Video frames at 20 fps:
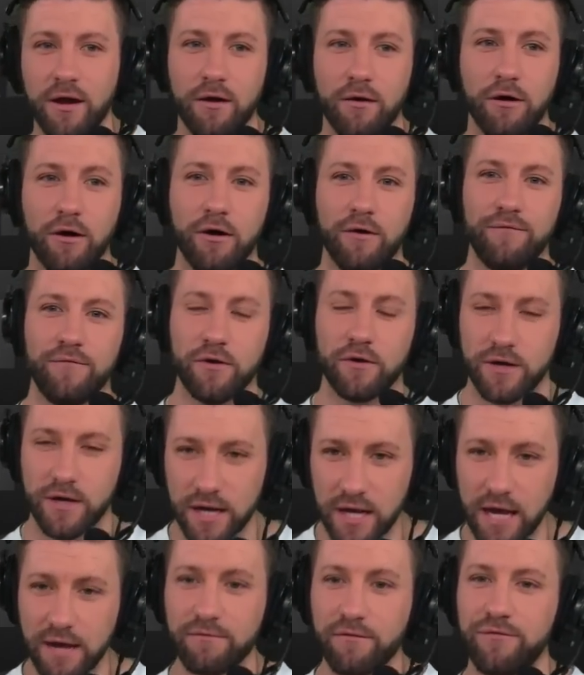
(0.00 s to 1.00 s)
Well, oh, if you're
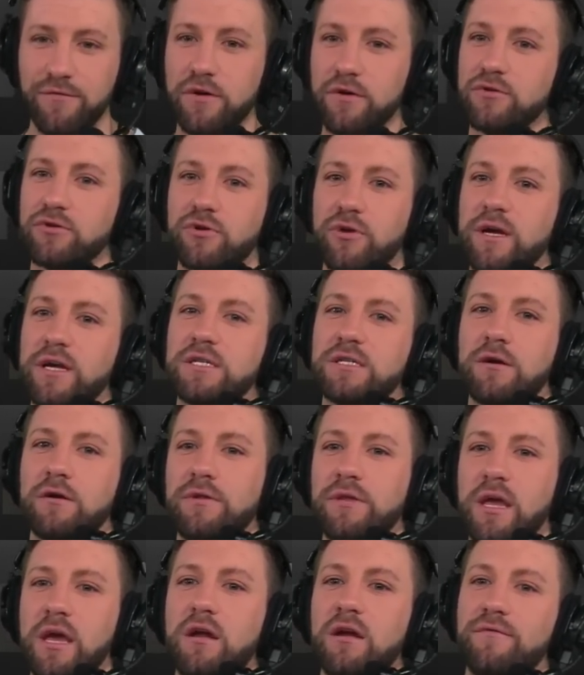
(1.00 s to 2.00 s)
going to have a few drinks
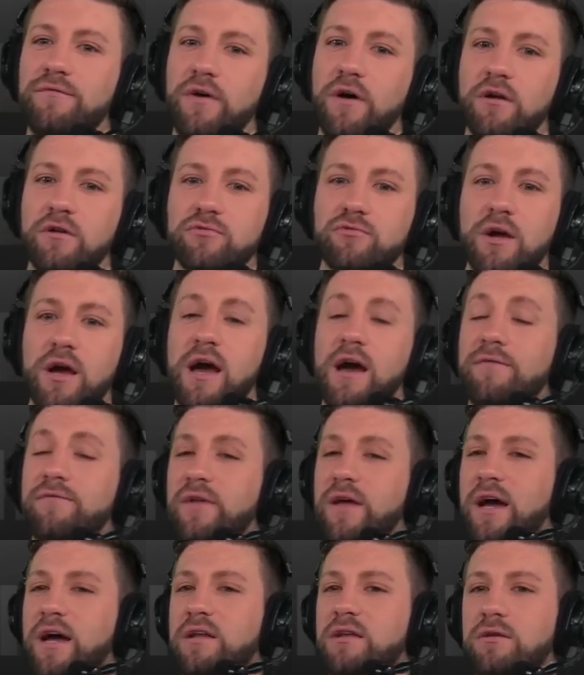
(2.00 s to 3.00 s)
during the NFL draft,
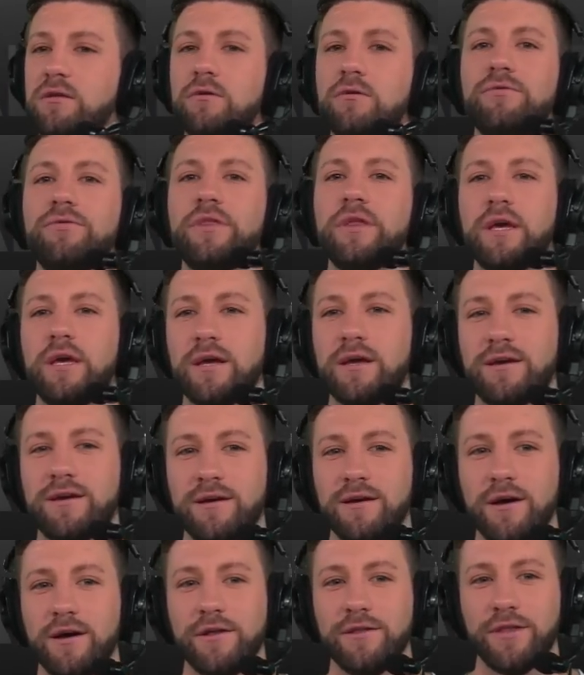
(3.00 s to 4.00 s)
I do
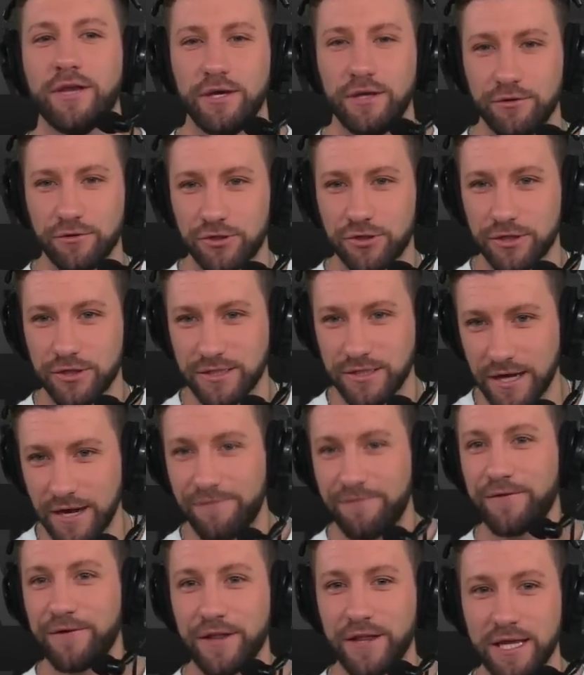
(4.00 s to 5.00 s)
think that you should
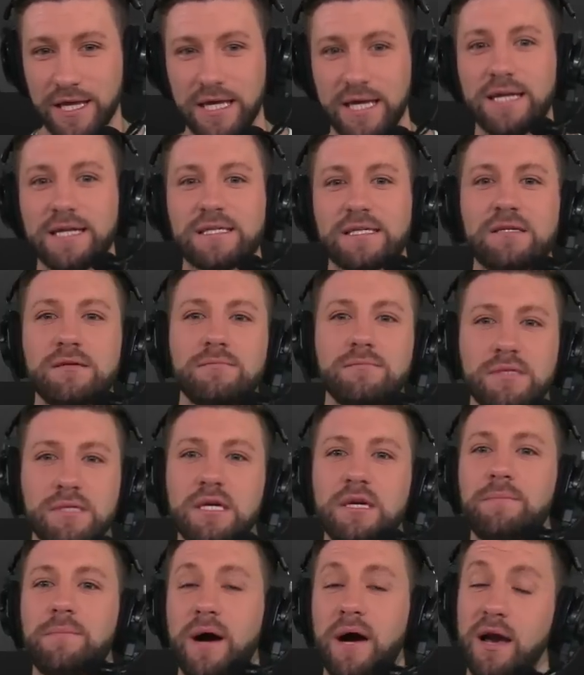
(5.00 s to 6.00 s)
definitely get some
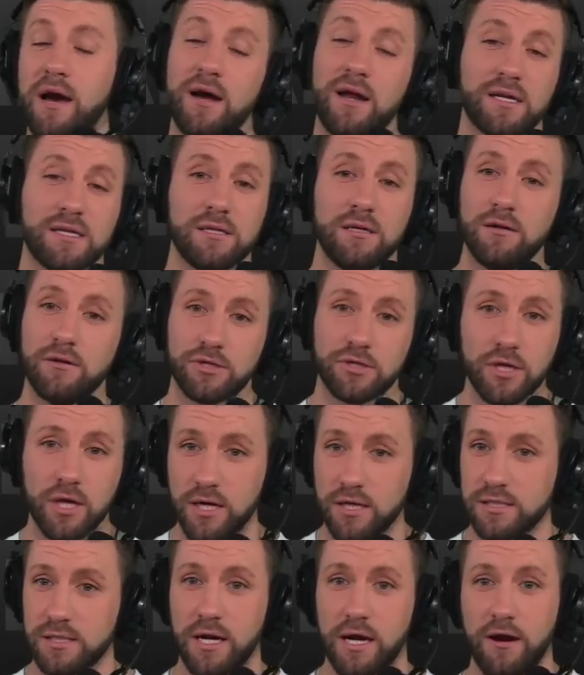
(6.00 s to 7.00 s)
ZBiotics. I know
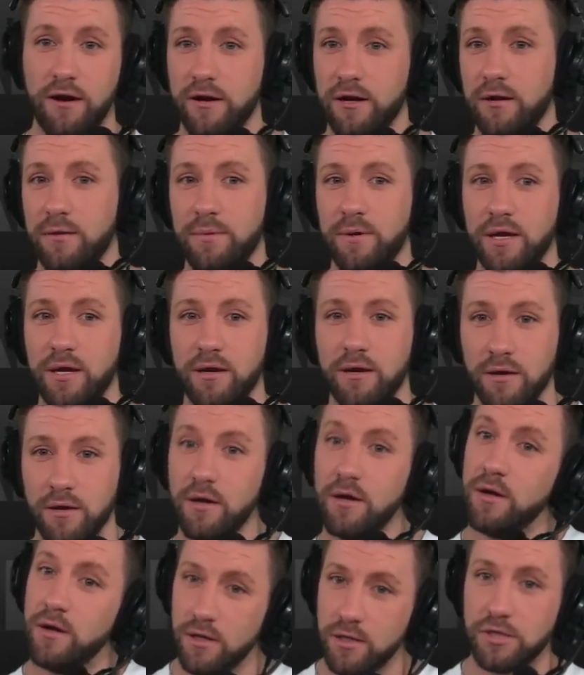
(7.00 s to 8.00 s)
Chugs and I are going to be
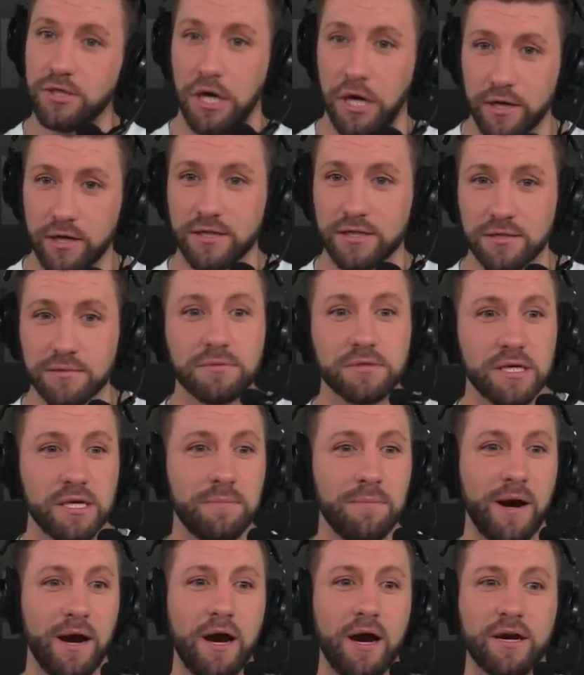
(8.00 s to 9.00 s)
chugging some
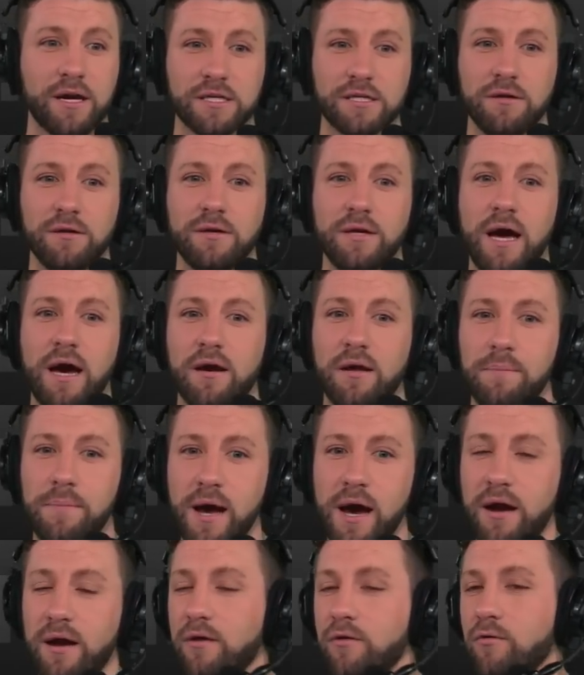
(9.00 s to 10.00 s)
ZBiotics, no doubt
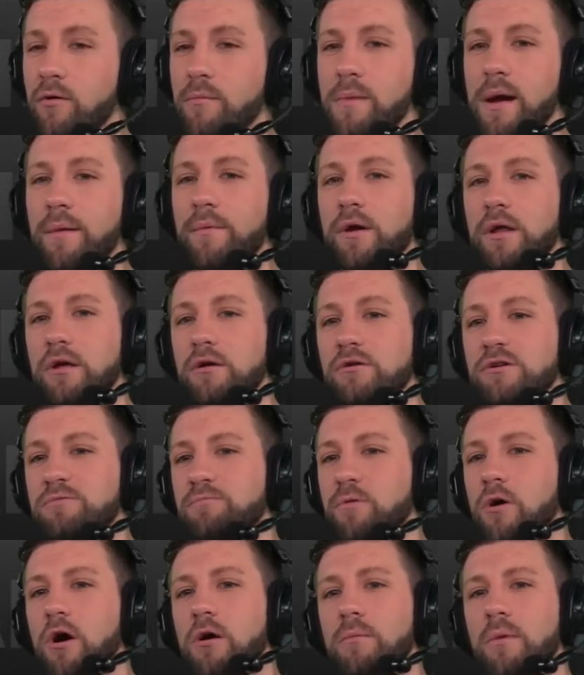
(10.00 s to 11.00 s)
about it. Remember to use
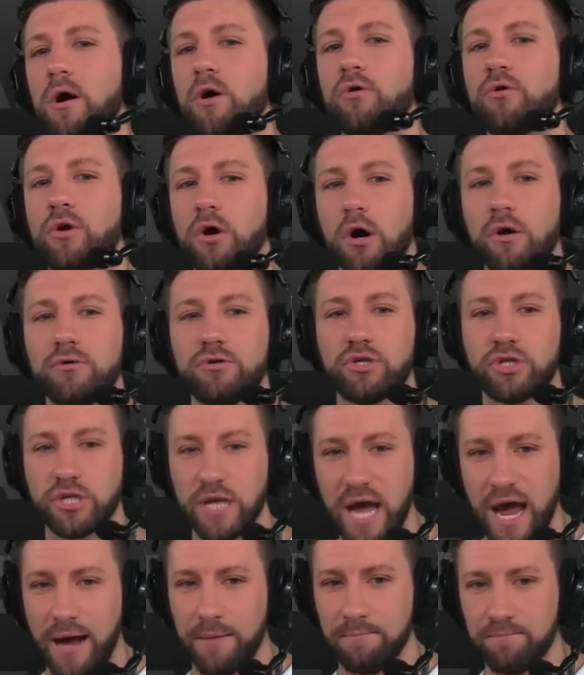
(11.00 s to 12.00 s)
promo code
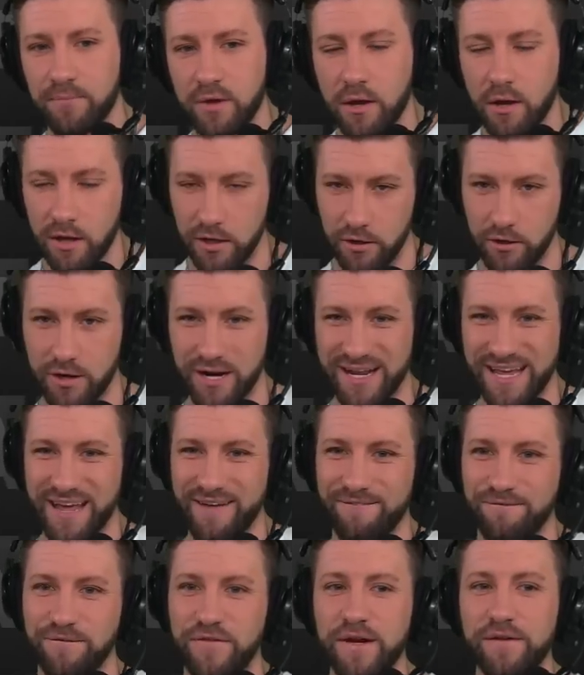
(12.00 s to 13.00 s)
CHAT. You're going to
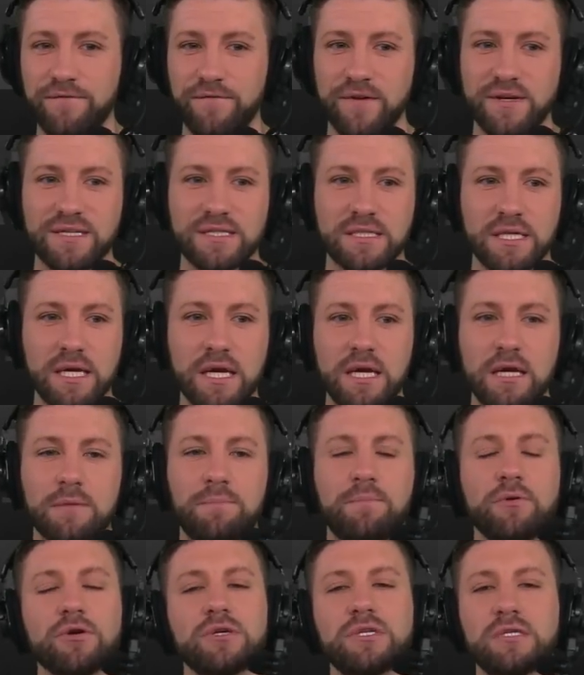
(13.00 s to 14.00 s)
get
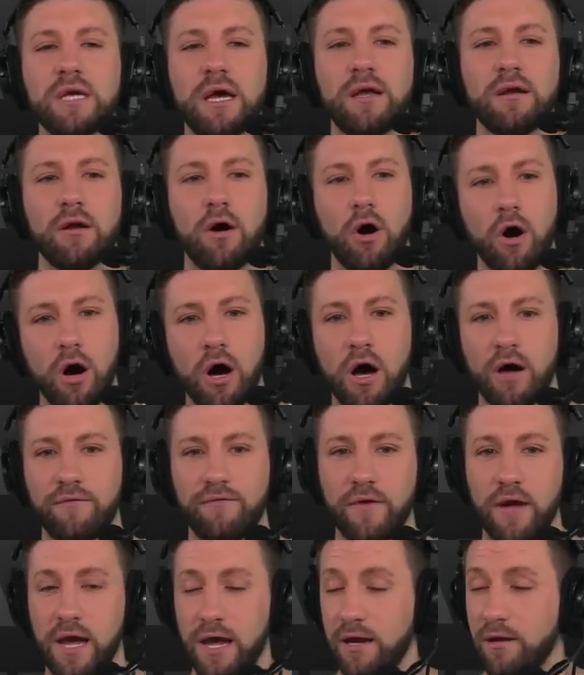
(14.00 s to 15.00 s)
15%
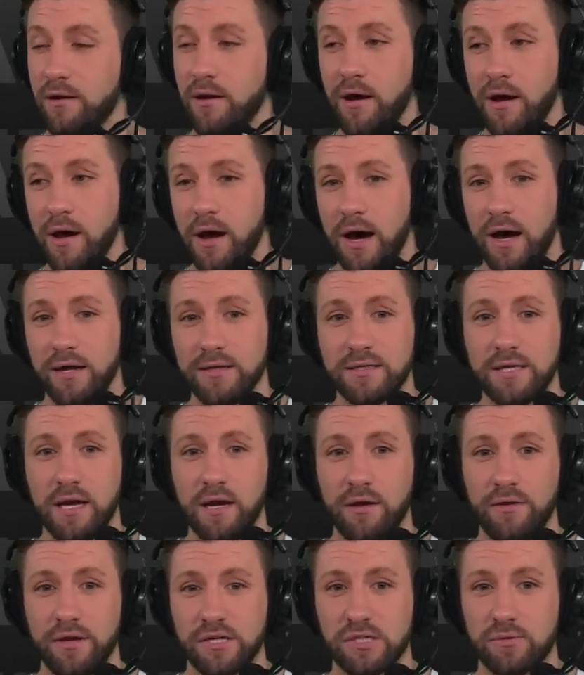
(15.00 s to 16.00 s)
off. And I'll tell
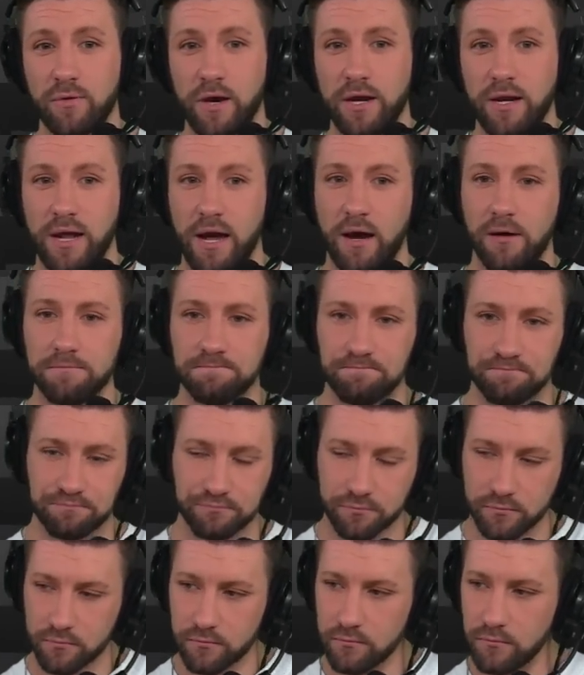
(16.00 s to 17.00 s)
you this right now
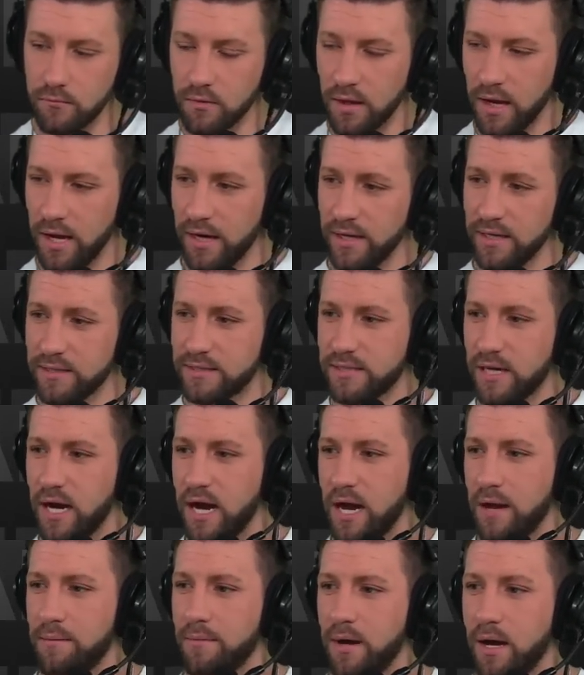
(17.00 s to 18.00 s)

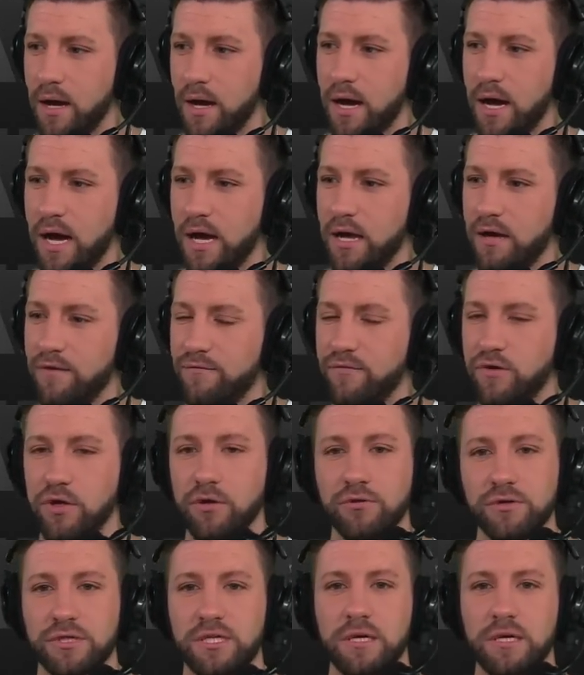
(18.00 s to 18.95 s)
Anytime I have used